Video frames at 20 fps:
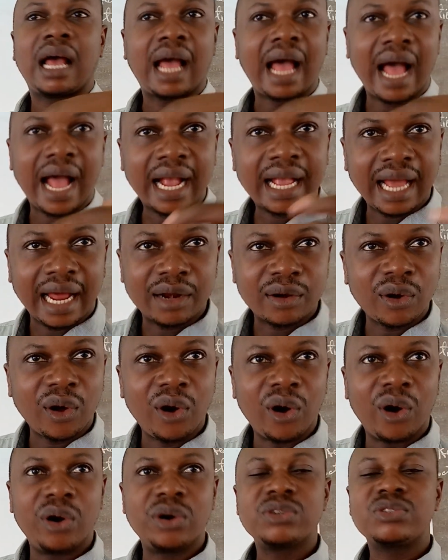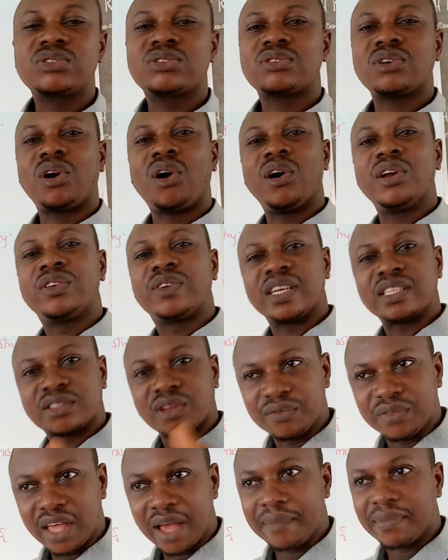alkanols, all the rest
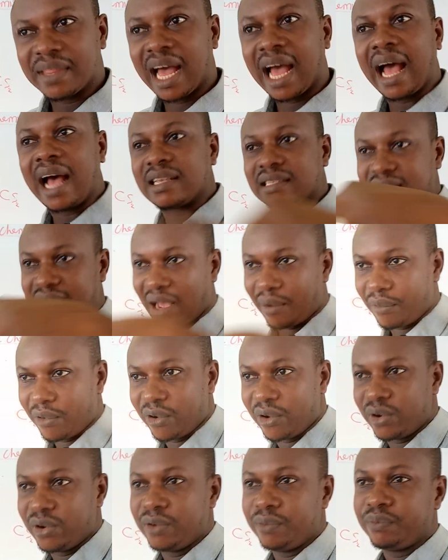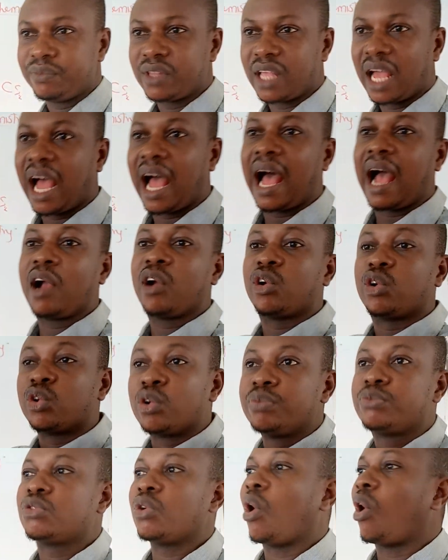of them that has carbon, are
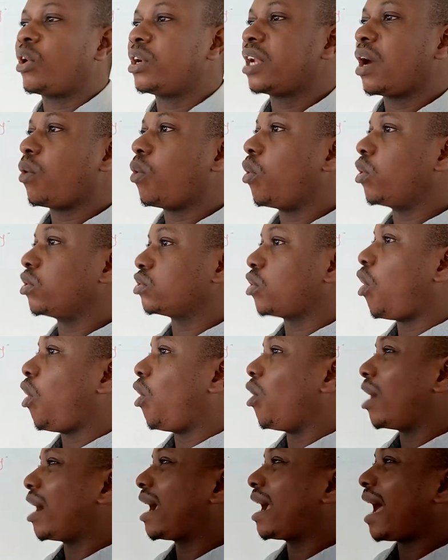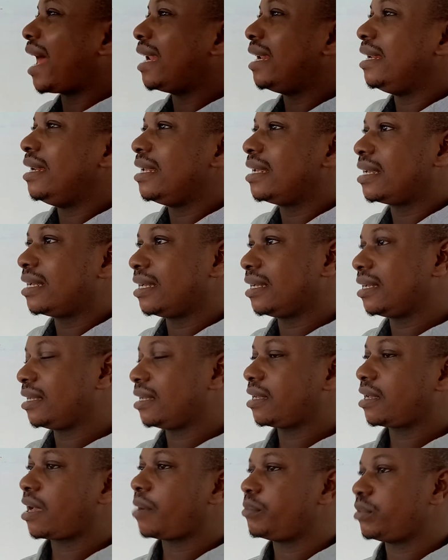grouped under what? Organic
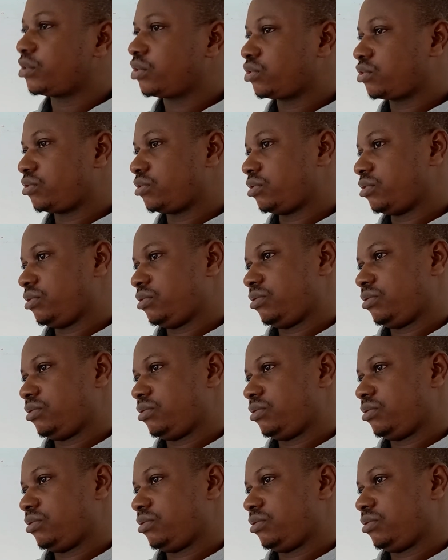chemistry.